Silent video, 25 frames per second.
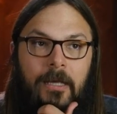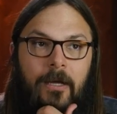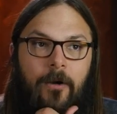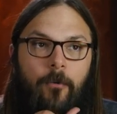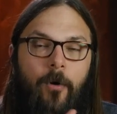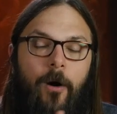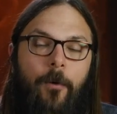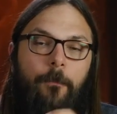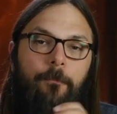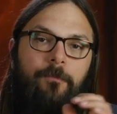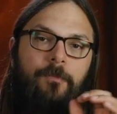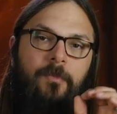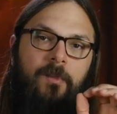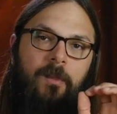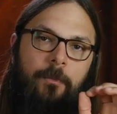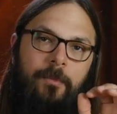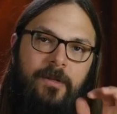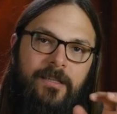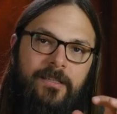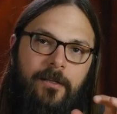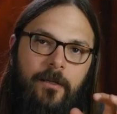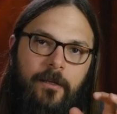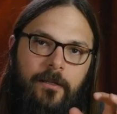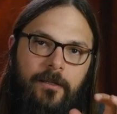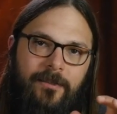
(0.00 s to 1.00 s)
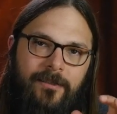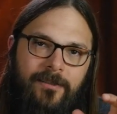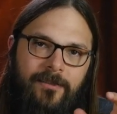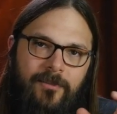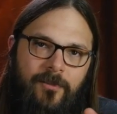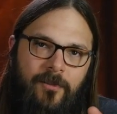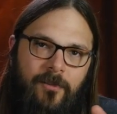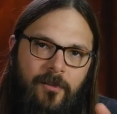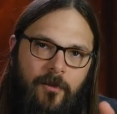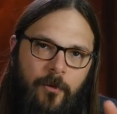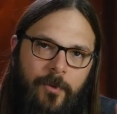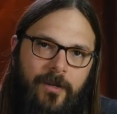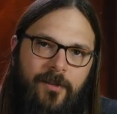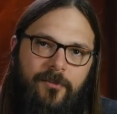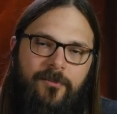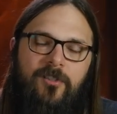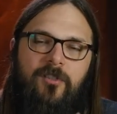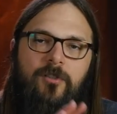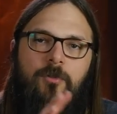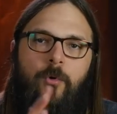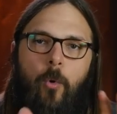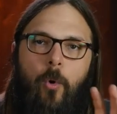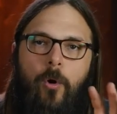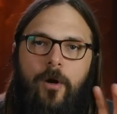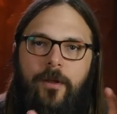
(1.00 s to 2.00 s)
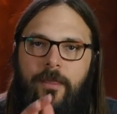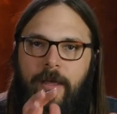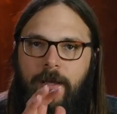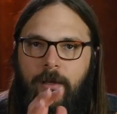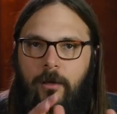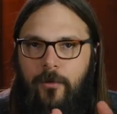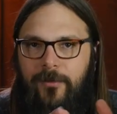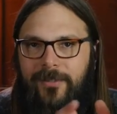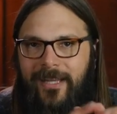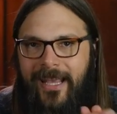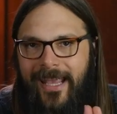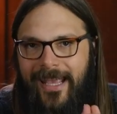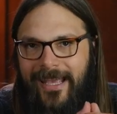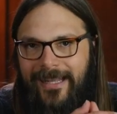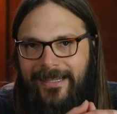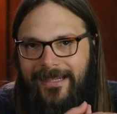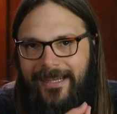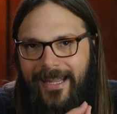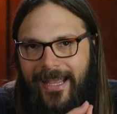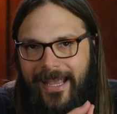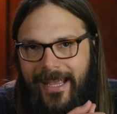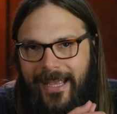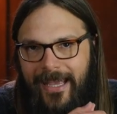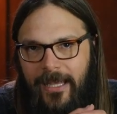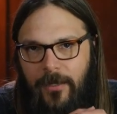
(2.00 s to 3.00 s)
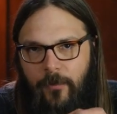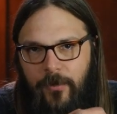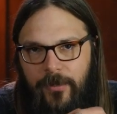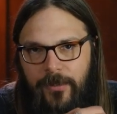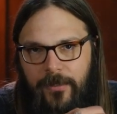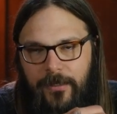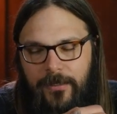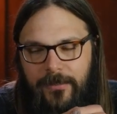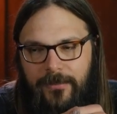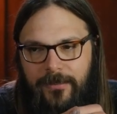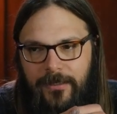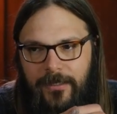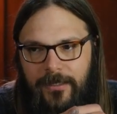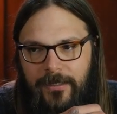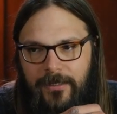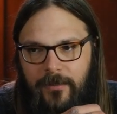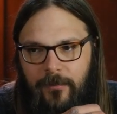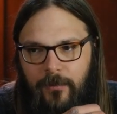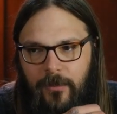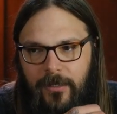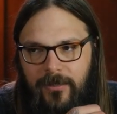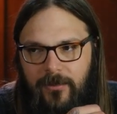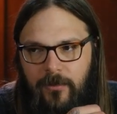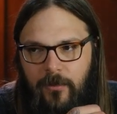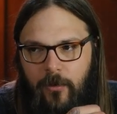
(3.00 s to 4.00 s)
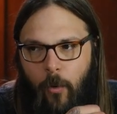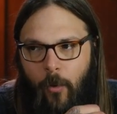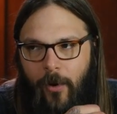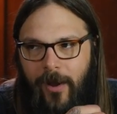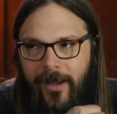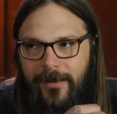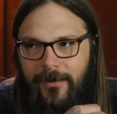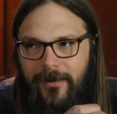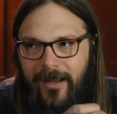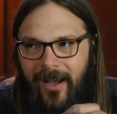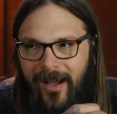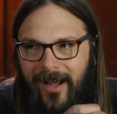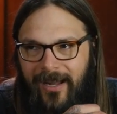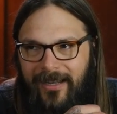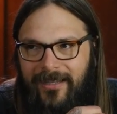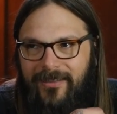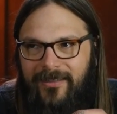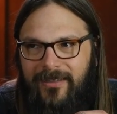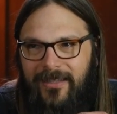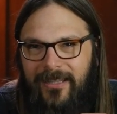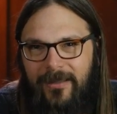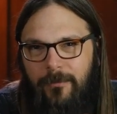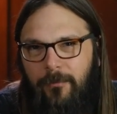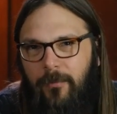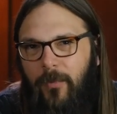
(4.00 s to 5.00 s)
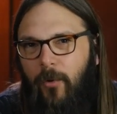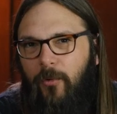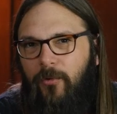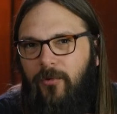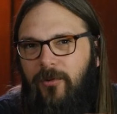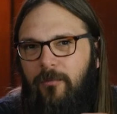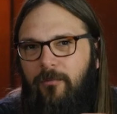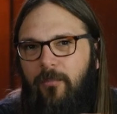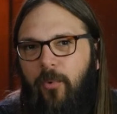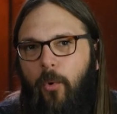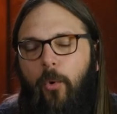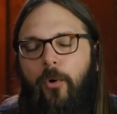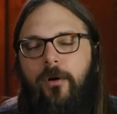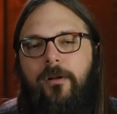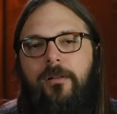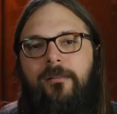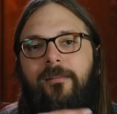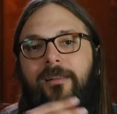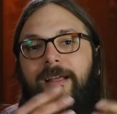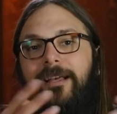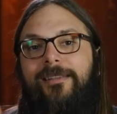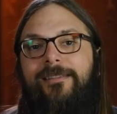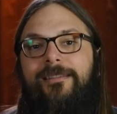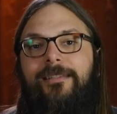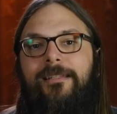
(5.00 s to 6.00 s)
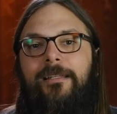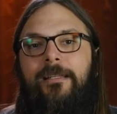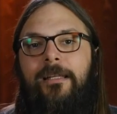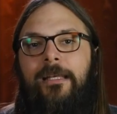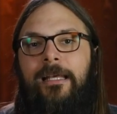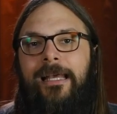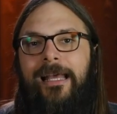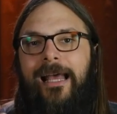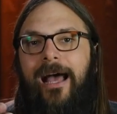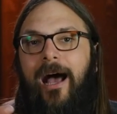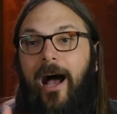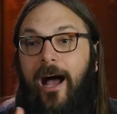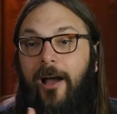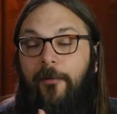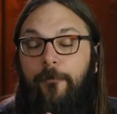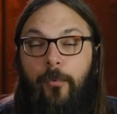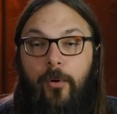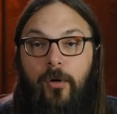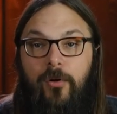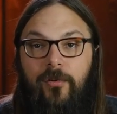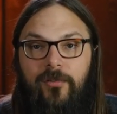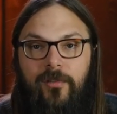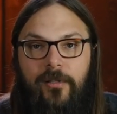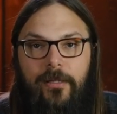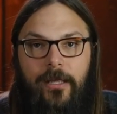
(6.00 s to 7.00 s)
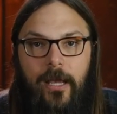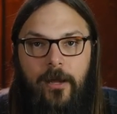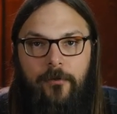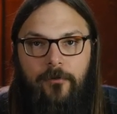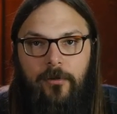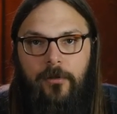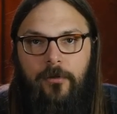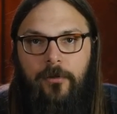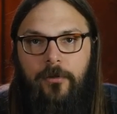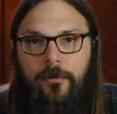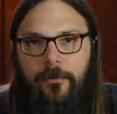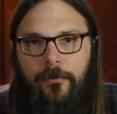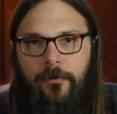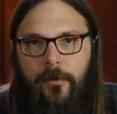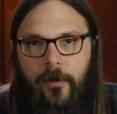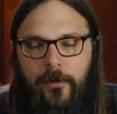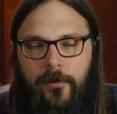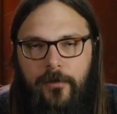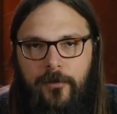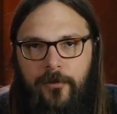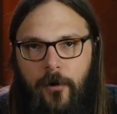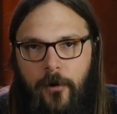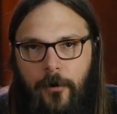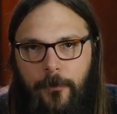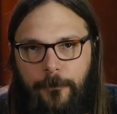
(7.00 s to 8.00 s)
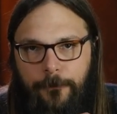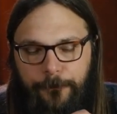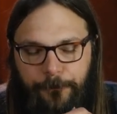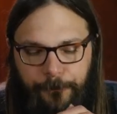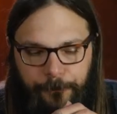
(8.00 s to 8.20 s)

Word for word: Well, let me tell you, there's a little bit of story that goes hand in hand with this, and it's quite honestly the most important lesson I've personally ever learned on guitar.